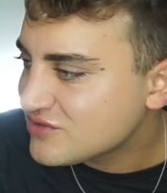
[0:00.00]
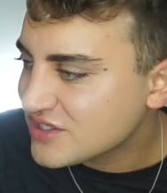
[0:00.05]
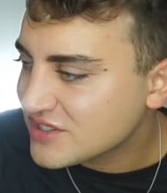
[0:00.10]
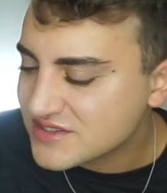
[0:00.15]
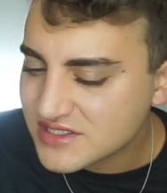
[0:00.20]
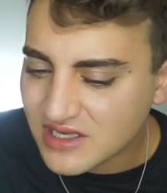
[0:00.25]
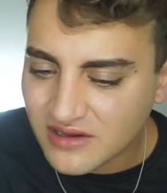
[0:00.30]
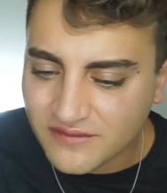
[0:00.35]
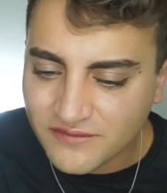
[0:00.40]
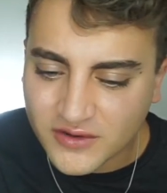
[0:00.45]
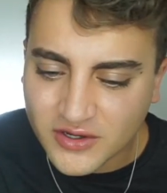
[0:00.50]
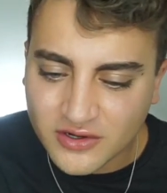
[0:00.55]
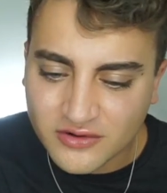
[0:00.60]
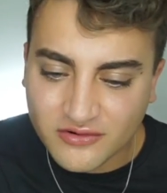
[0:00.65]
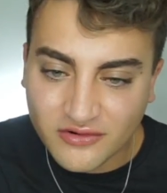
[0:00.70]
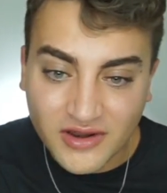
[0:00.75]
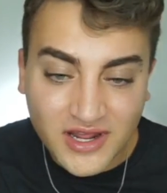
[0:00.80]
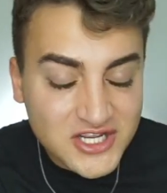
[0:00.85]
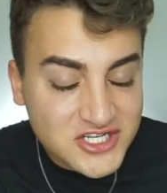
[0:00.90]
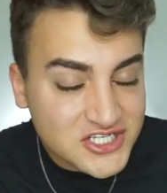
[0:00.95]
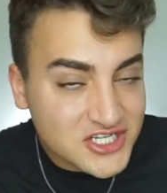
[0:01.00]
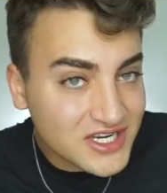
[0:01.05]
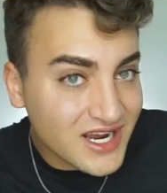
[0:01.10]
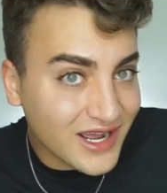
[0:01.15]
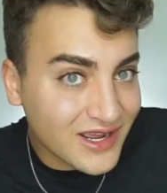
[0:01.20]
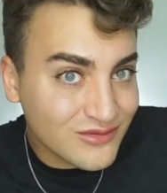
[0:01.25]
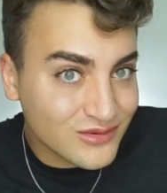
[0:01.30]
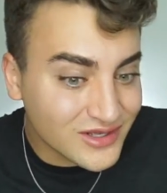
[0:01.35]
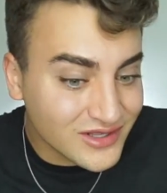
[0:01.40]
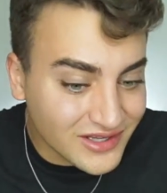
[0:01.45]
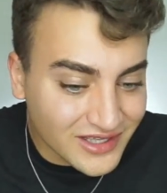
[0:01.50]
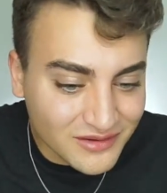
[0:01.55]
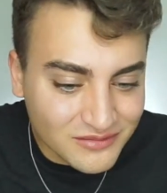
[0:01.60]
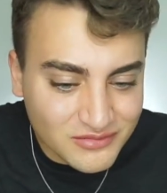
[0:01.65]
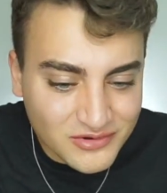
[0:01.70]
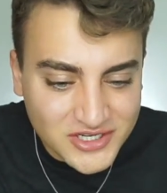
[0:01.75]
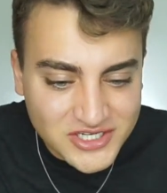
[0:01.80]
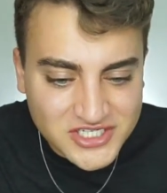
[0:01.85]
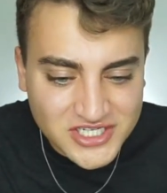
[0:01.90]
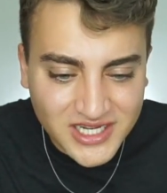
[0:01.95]
Jessica, for your donation. I really
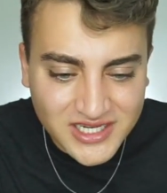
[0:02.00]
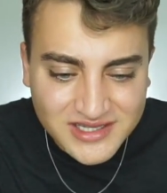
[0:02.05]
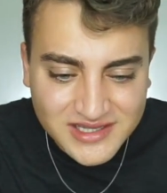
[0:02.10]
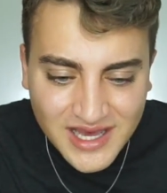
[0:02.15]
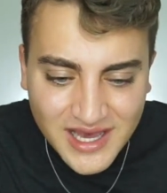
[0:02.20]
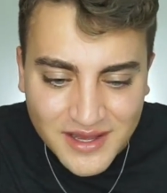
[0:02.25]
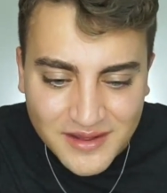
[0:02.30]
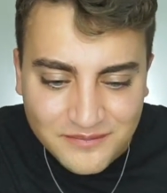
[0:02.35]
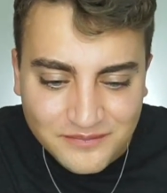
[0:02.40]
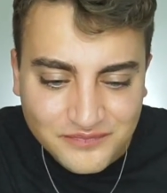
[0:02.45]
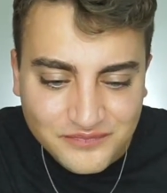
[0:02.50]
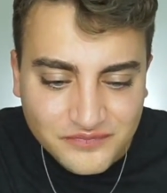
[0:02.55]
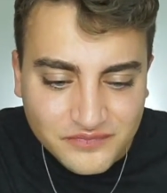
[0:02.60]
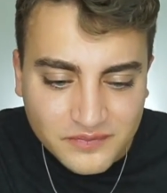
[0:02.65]
appreciate that.